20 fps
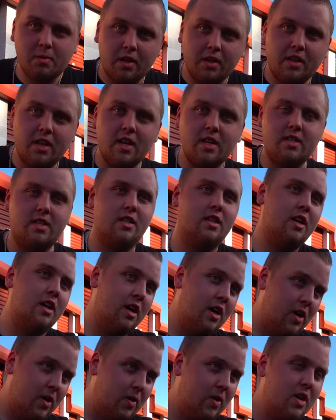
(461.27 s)
worth this?
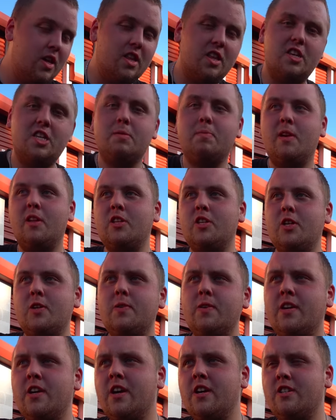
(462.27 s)
No. Then you spend two
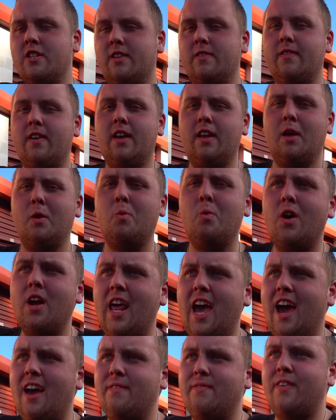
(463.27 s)
years and you find like one
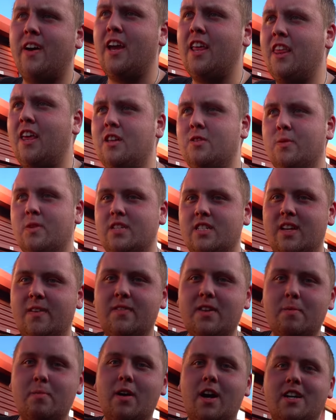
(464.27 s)
hat finally it's worth
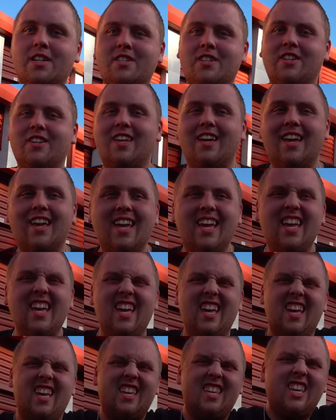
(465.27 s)
70 bucks and you're like,
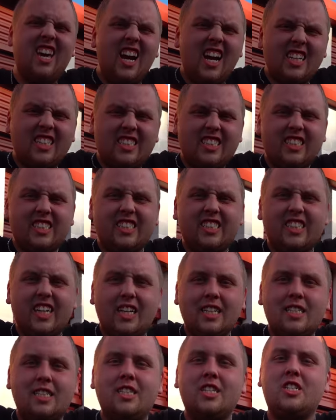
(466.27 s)
yes, I
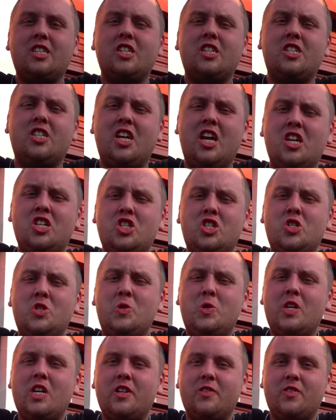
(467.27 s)
just exchanged two
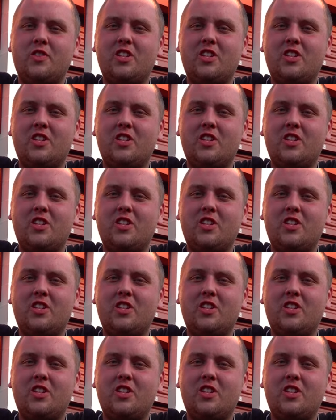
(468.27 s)
years for